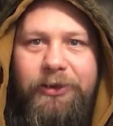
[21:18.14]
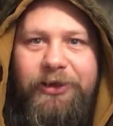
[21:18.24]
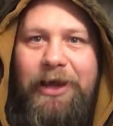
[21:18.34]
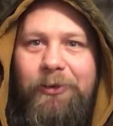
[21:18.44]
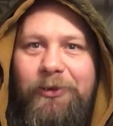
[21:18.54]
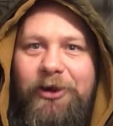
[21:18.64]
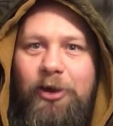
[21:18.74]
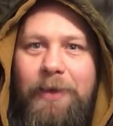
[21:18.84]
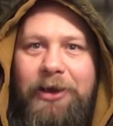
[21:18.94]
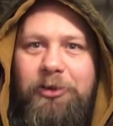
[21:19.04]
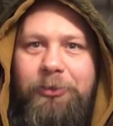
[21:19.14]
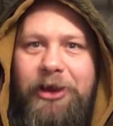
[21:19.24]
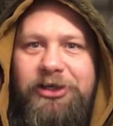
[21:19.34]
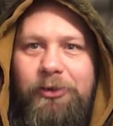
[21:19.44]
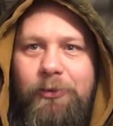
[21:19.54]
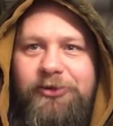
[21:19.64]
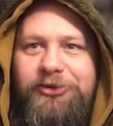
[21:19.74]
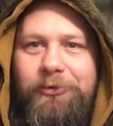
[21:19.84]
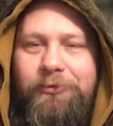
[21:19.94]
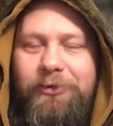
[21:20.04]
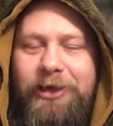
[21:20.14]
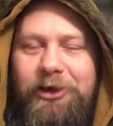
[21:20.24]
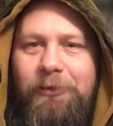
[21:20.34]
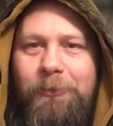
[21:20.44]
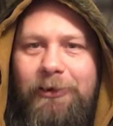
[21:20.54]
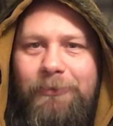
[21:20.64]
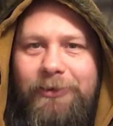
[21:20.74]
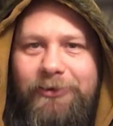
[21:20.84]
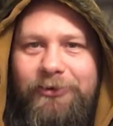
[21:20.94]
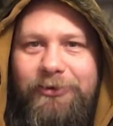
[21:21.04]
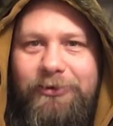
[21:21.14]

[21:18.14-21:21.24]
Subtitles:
Together, they go back to the protection of the runestone in her apartment.